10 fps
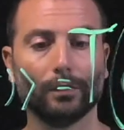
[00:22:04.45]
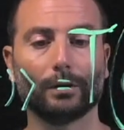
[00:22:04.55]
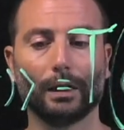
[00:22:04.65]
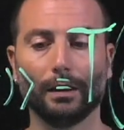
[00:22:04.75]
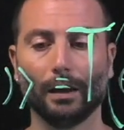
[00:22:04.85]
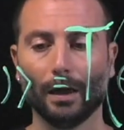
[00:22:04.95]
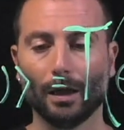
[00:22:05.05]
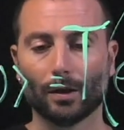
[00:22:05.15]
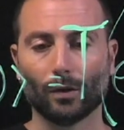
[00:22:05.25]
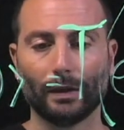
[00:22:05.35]
Okay,
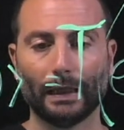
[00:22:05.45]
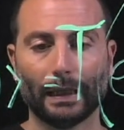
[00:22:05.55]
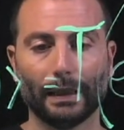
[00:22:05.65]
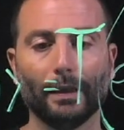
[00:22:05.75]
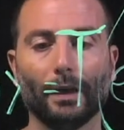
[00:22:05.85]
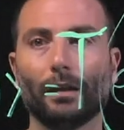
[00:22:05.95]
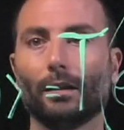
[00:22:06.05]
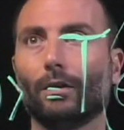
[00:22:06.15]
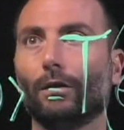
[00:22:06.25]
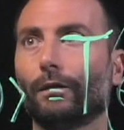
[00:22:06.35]
so the
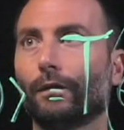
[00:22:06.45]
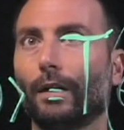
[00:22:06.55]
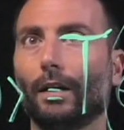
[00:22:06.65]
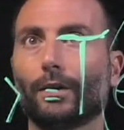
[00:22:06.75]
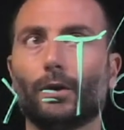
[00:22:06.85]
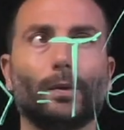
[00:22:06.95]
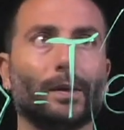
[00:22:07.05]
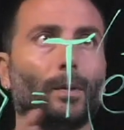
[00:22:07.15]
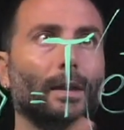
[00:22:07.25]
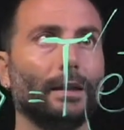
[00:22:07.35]
idea of
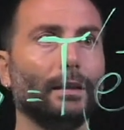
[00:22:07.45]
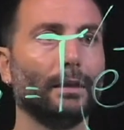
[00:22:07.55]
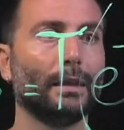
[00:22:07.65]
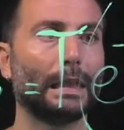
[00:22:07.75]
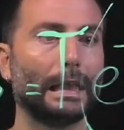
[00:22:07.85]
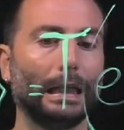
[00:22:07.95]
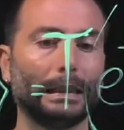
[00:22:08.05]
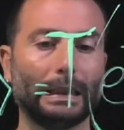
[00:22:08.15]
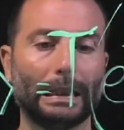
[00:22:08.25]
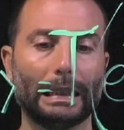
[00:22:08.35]
QAOA is
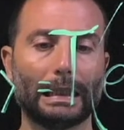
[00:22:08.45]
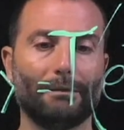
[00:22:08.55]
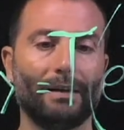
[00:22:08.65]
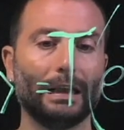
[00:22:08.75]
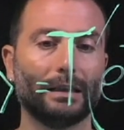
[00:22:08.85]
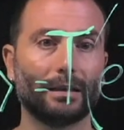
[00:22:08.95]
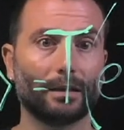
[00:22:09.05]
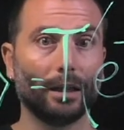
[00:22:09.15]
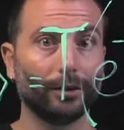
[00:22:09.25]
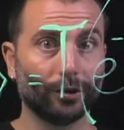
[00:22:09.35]
that it is a valid
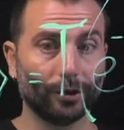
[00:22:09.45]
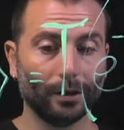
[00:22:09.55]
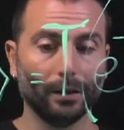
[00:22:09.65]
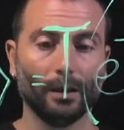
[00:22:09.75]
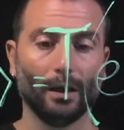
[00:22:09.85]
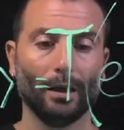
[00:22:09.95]
strategy